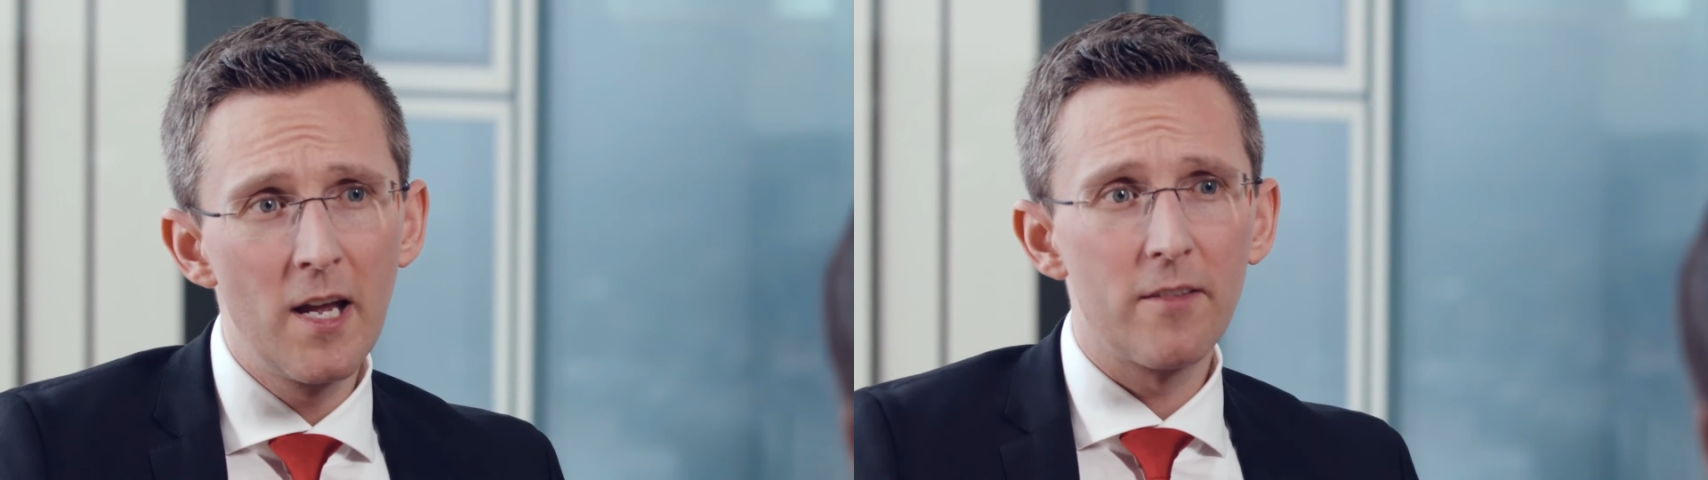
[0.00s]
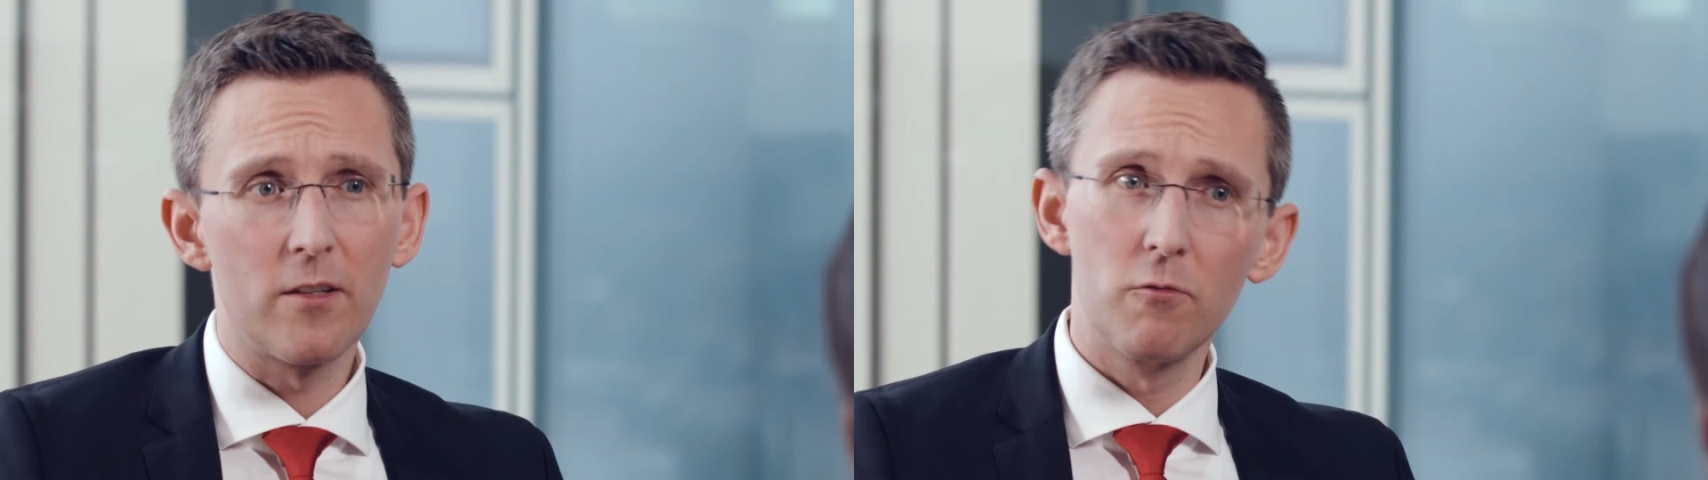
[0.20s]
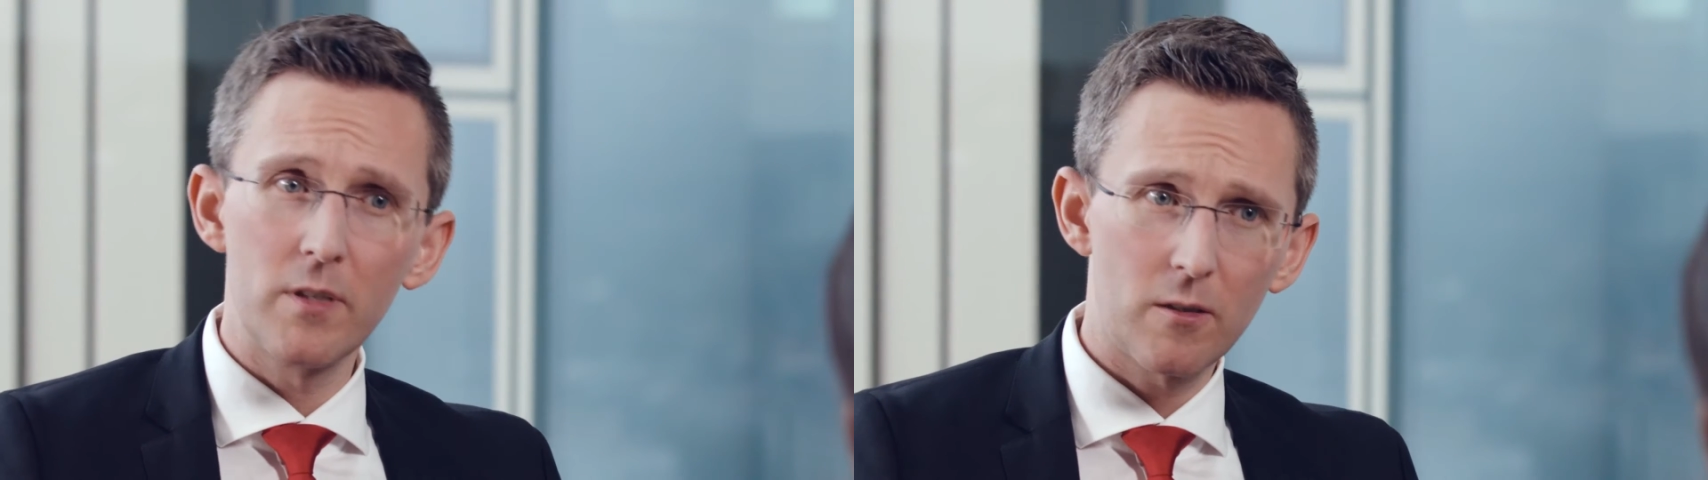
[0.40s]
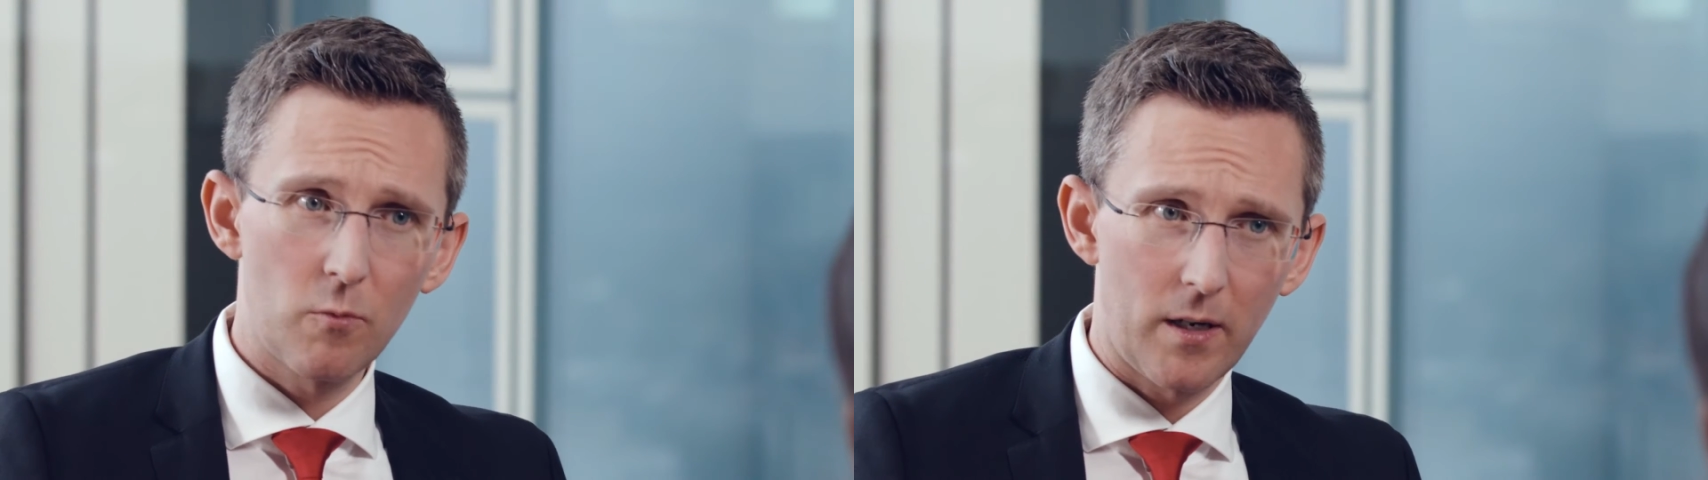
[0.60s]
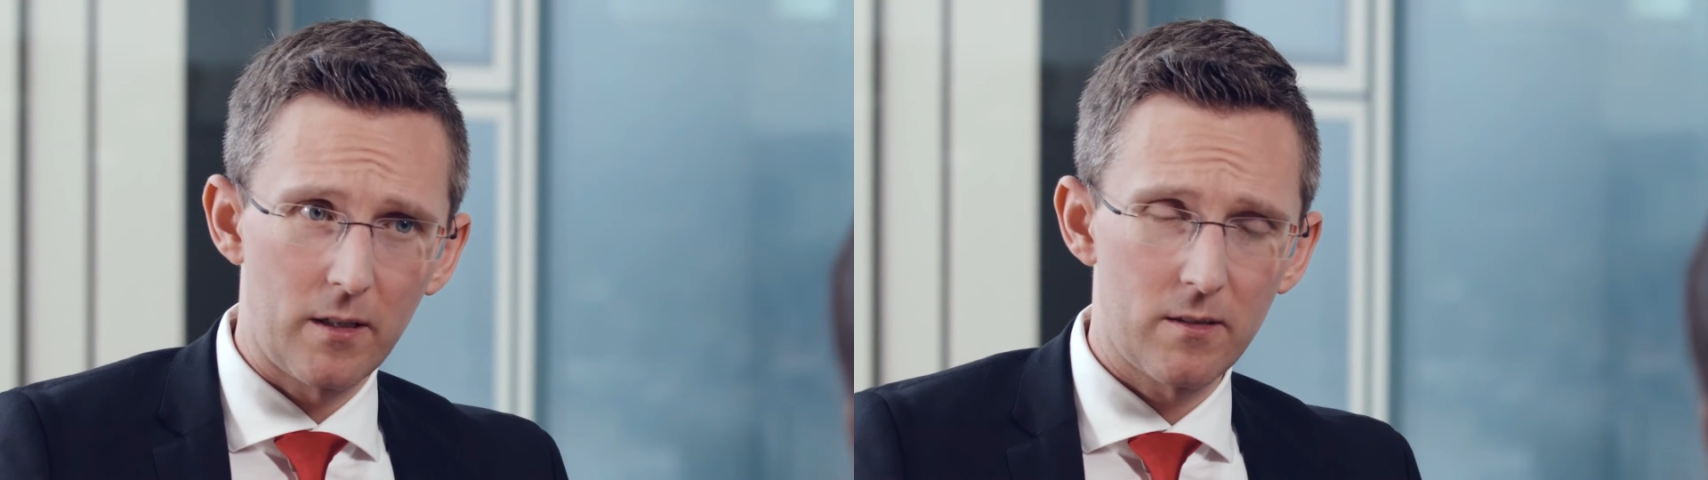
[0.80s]
the risk
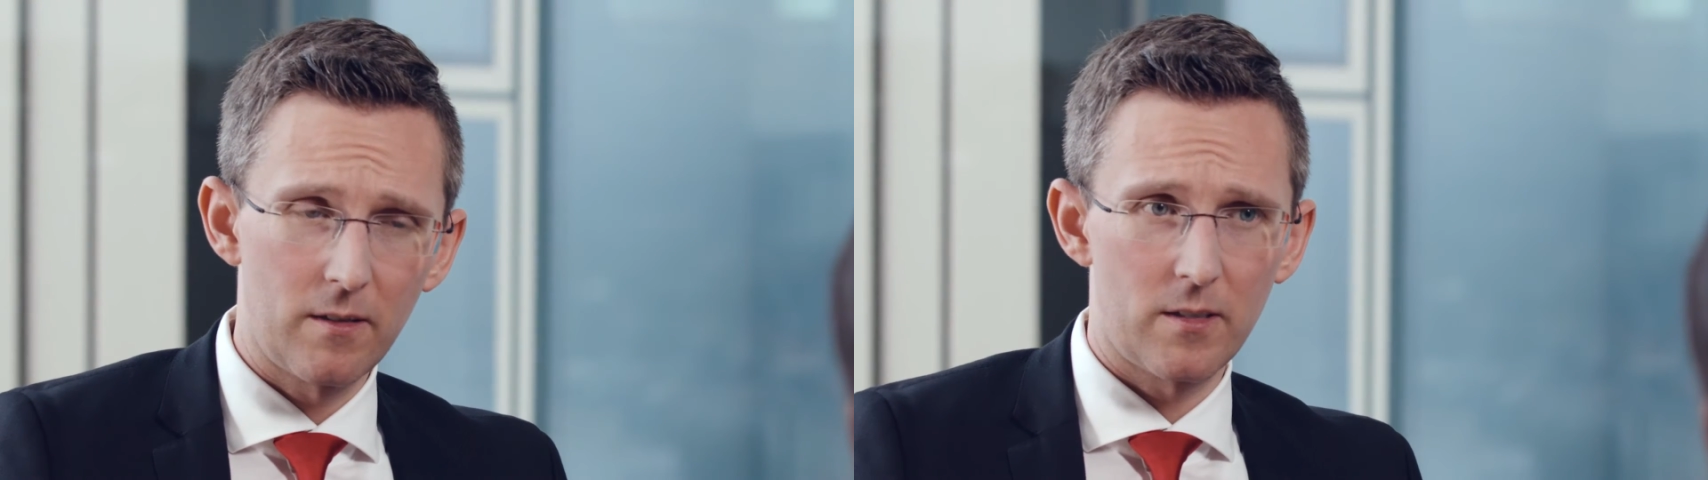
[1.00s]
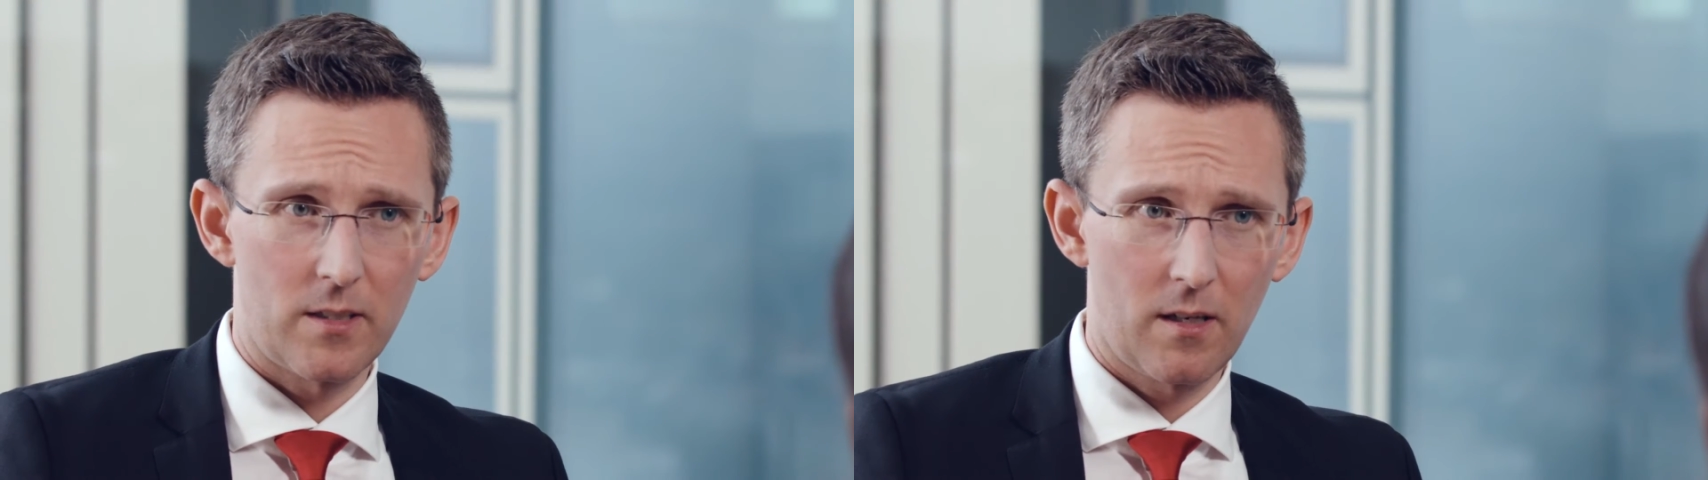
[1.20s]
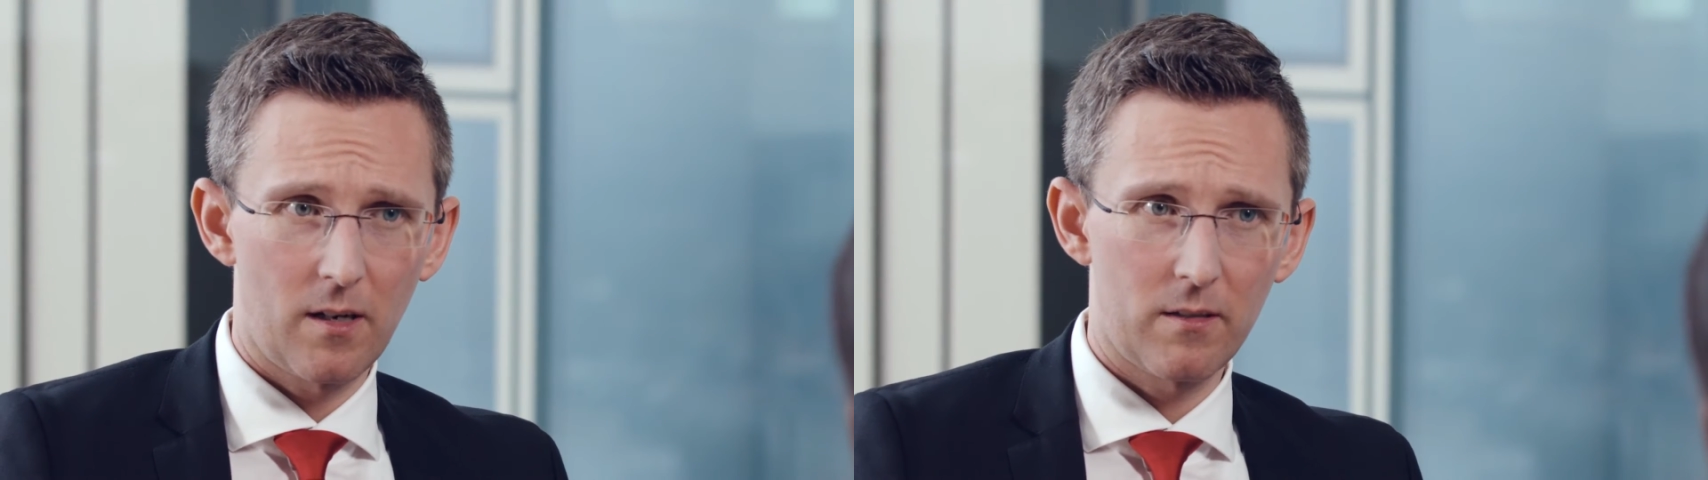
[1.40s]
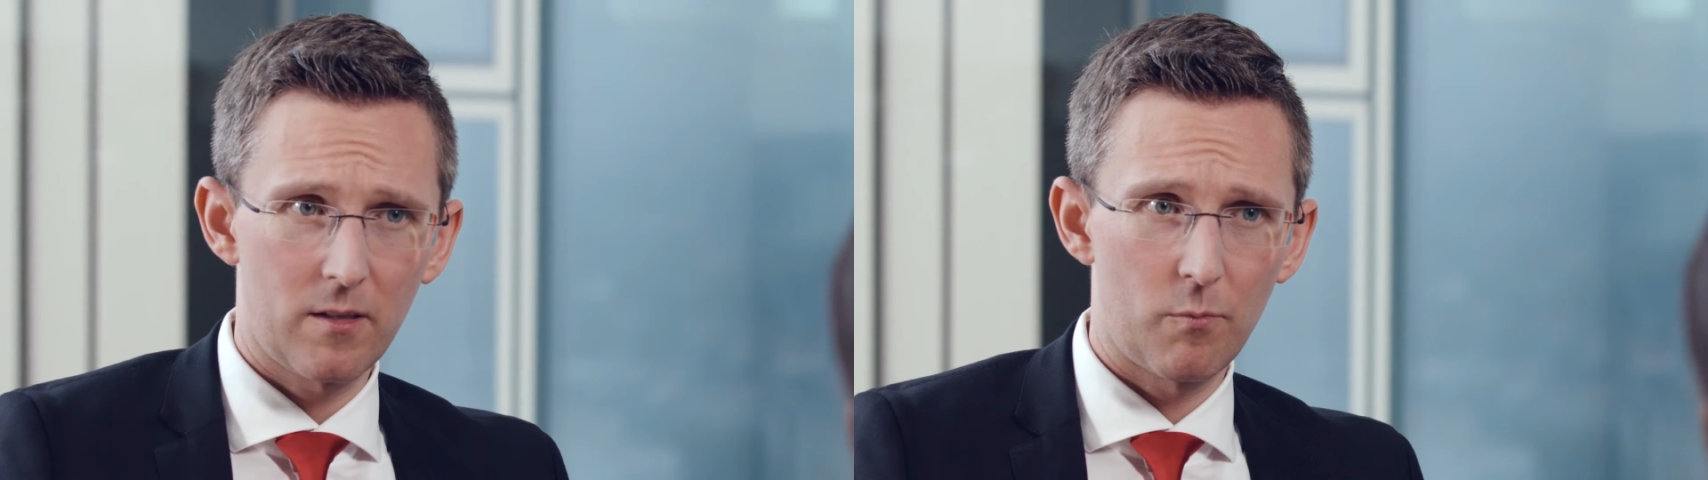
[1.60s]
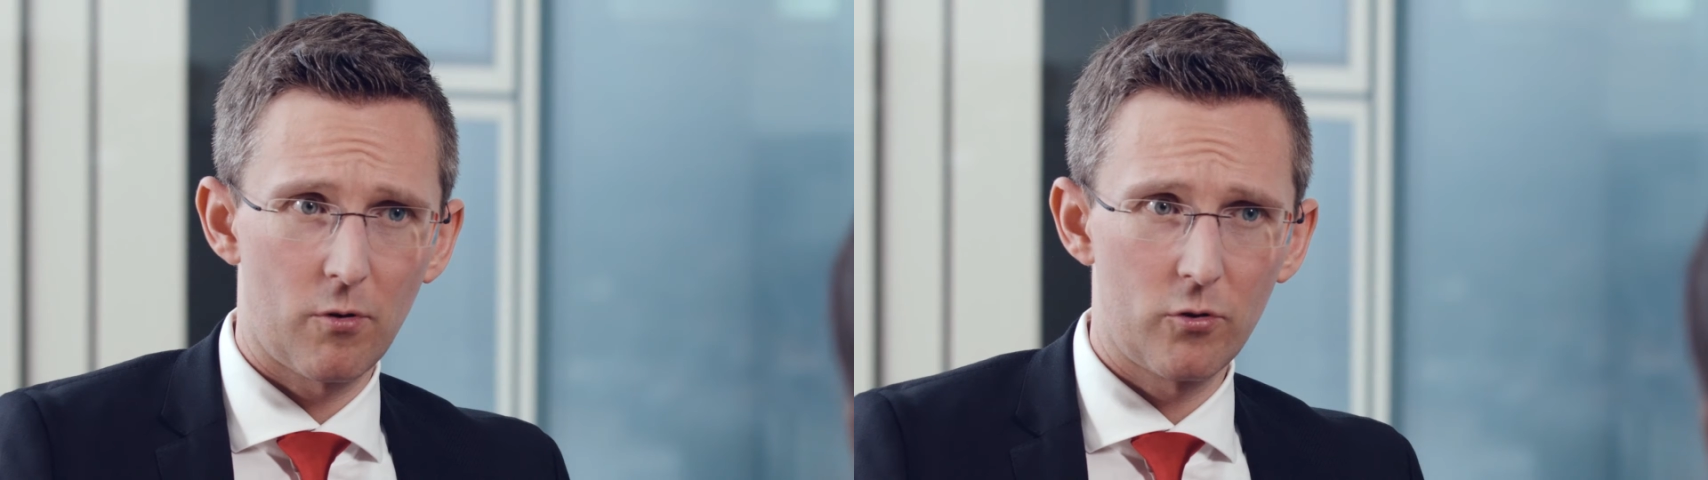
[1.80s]
weights in the standardized
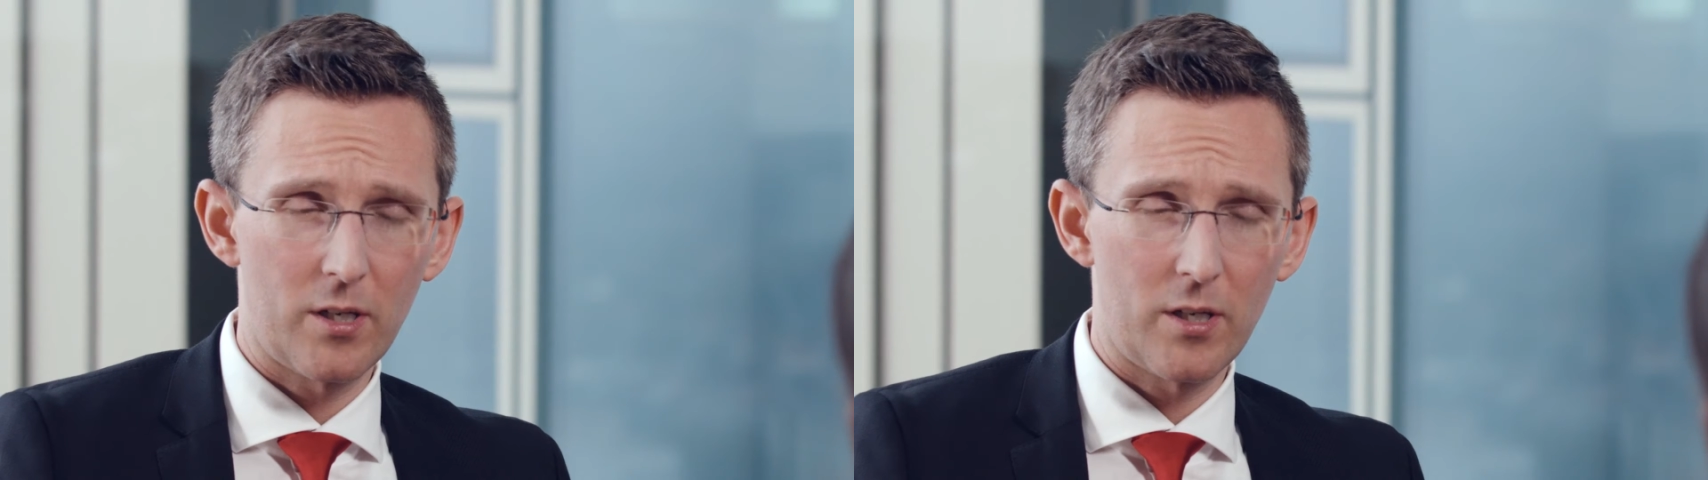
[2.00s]
approach